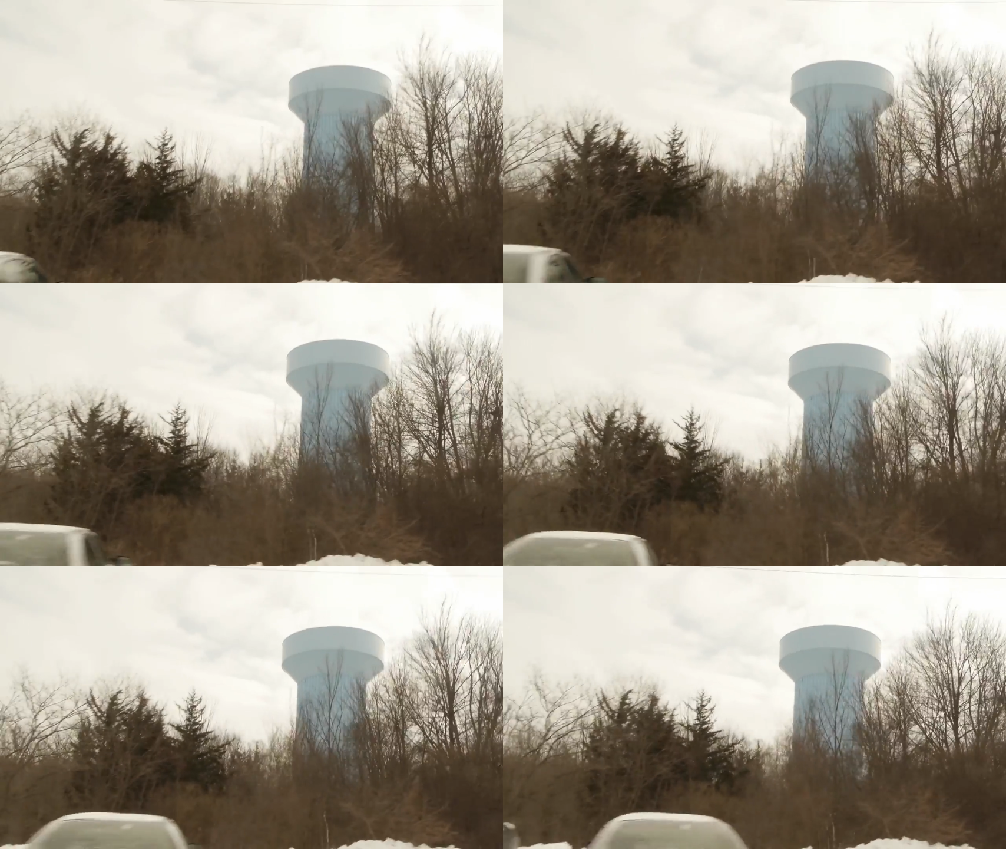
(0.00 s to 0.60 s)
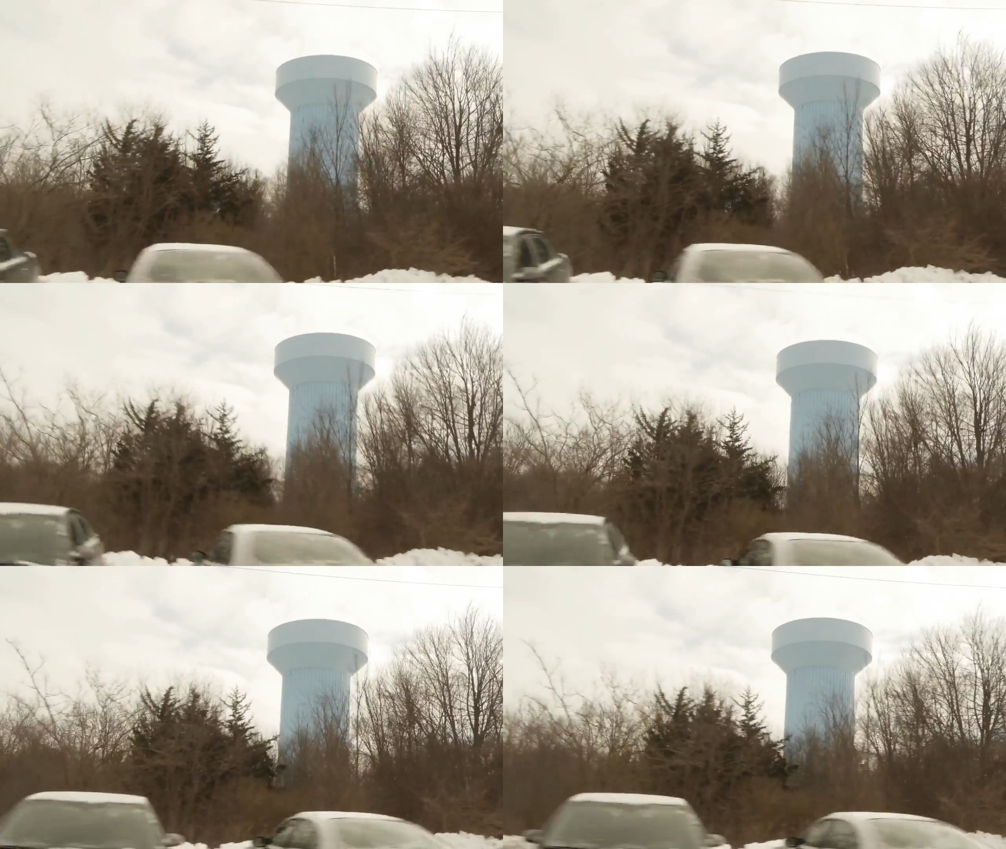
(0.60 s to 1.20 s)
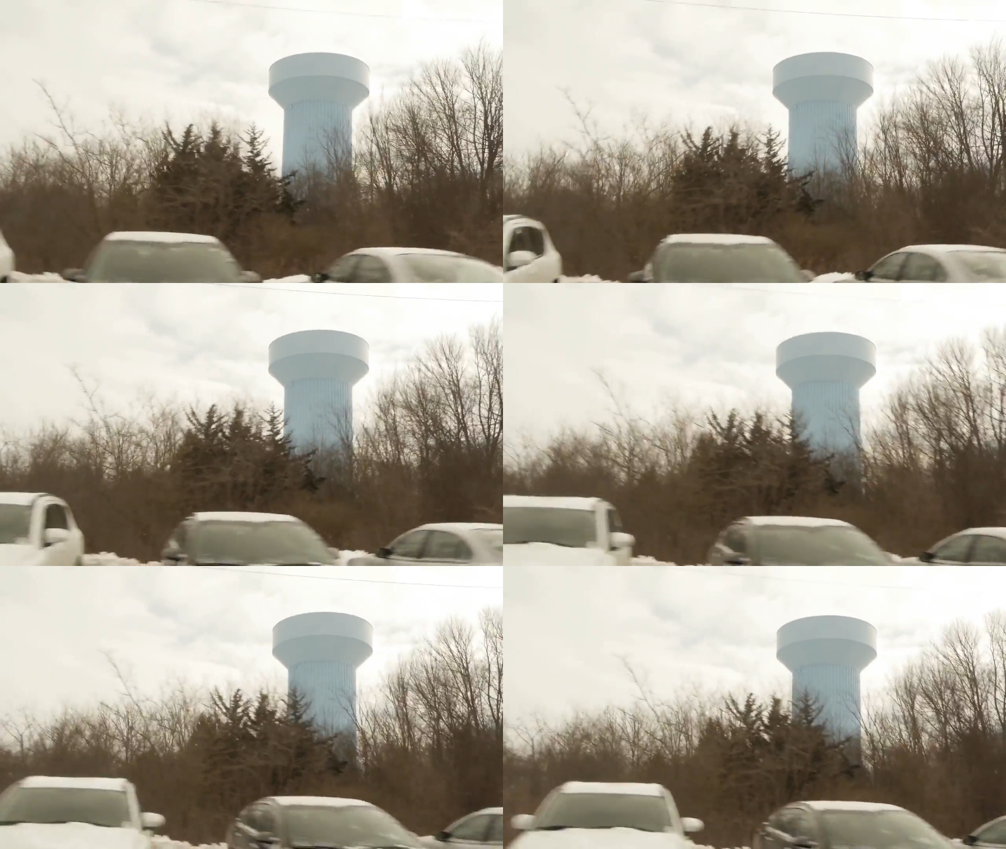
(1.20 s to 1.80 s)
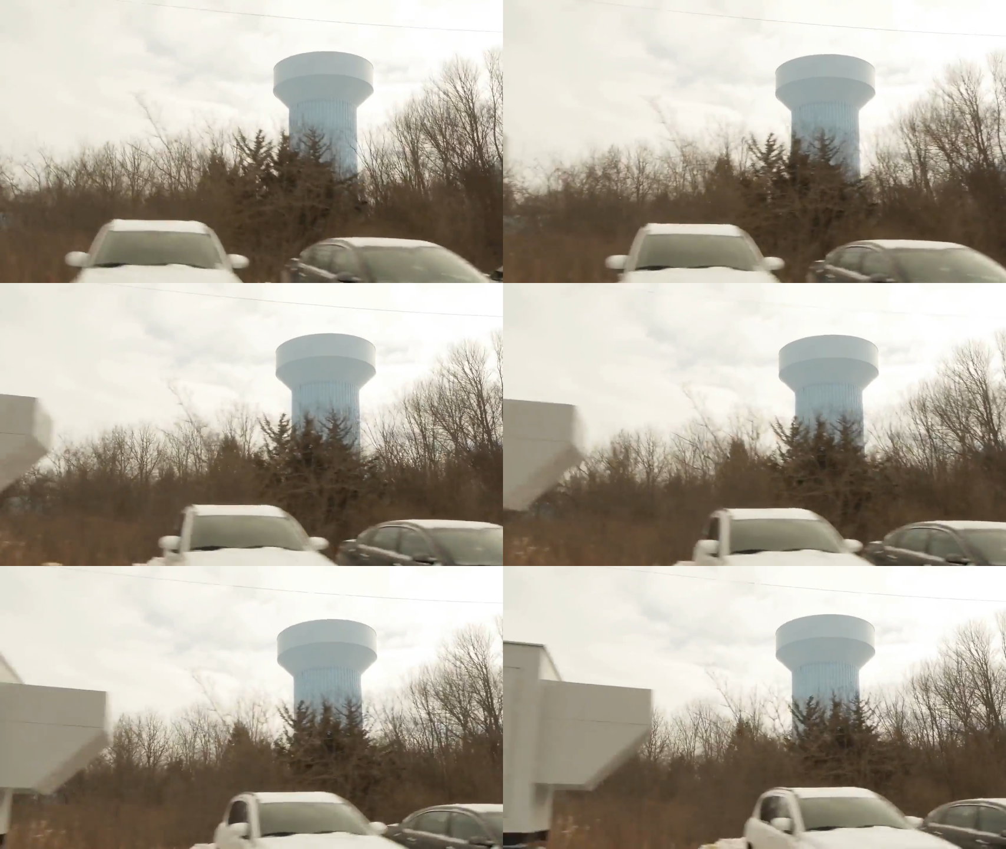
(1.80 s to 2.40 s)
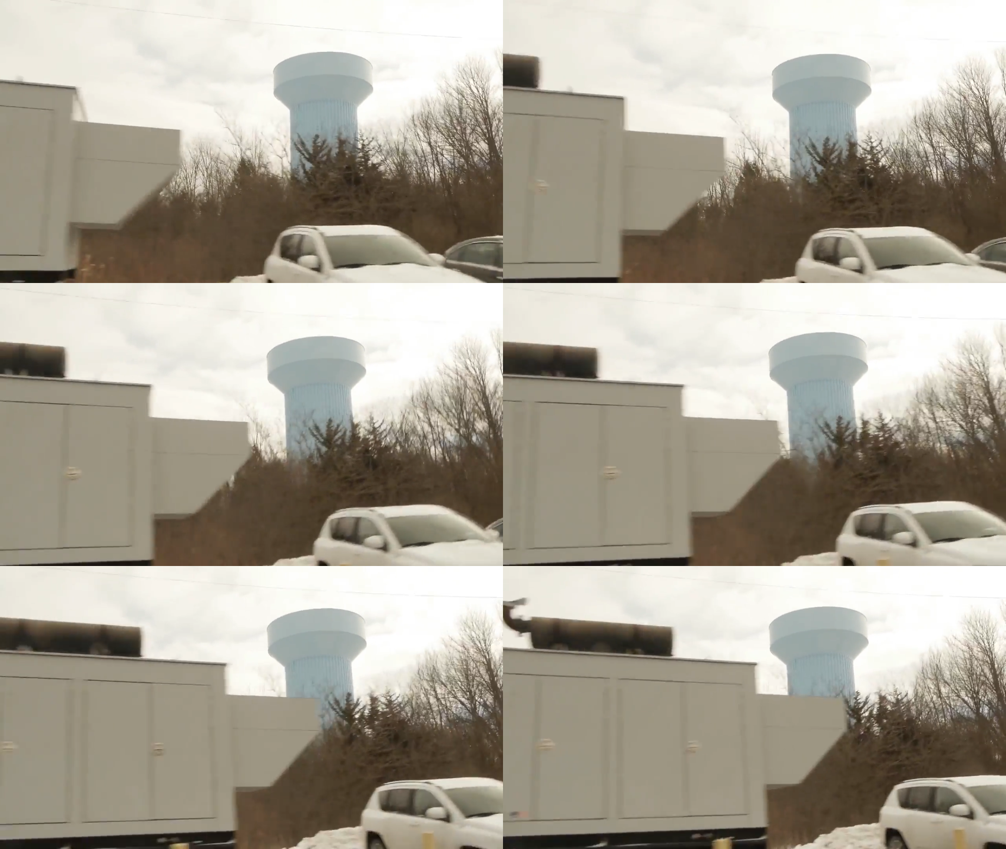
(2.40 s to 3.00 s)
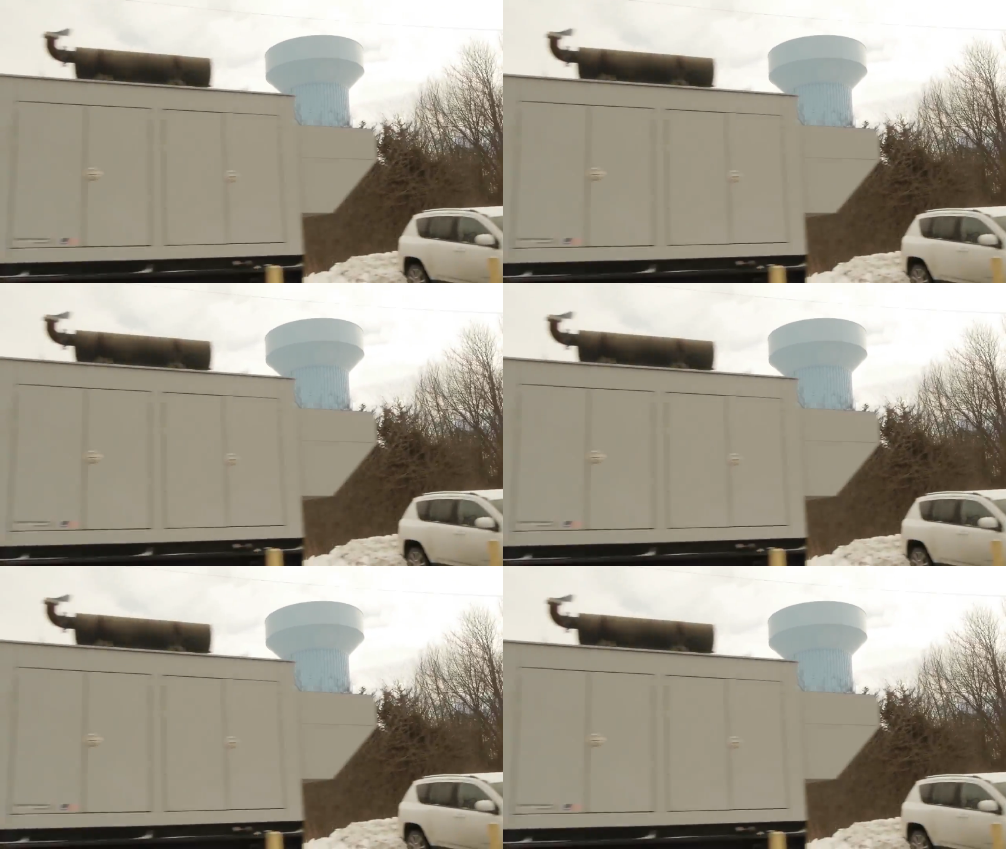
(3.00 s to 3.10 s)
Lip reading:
(no speaker visible)